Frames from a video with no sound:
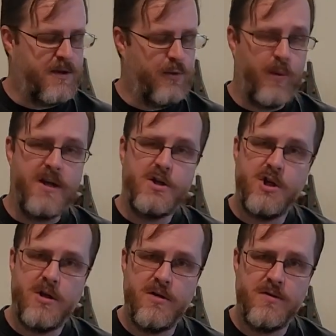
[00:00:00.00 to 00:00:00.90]

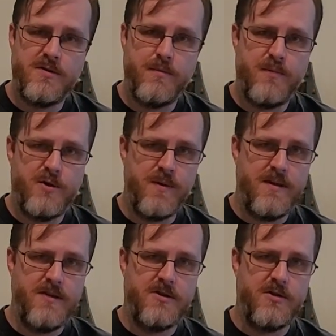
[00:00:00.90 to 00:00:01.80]
ratios between
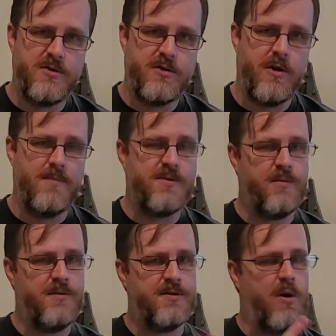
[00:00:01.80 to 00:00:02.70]
these two syrups
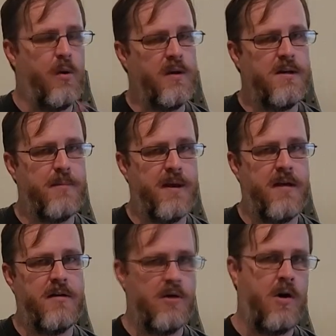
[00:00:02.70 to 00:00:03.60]
will totally
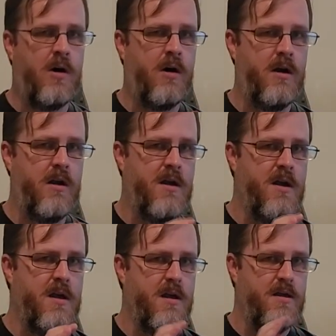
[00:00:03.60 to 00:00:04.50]
depend on
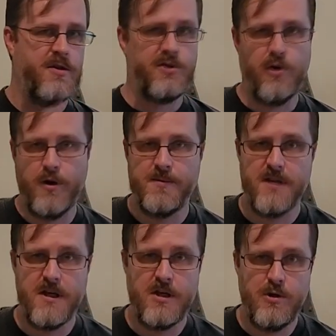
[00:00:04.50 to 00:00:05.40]
the syrups
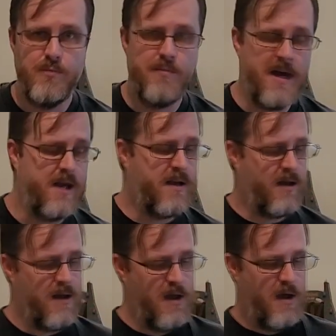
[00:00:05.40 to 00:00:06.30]
that you make.
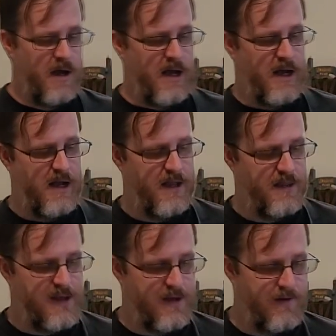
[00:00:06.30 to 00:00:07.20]

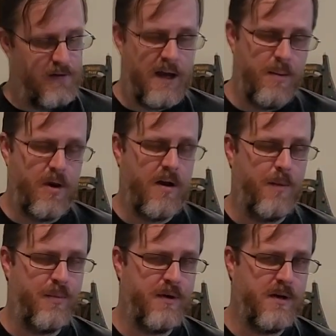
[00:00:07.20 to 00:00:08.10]
The Library
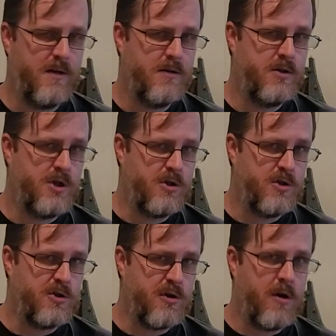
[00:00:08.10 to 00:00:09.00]
Company ginger
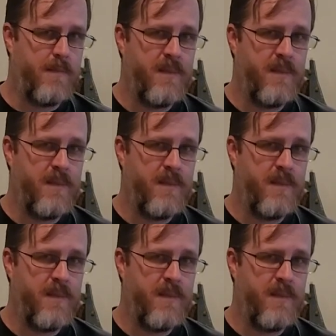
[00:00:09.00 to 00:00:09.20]
syrup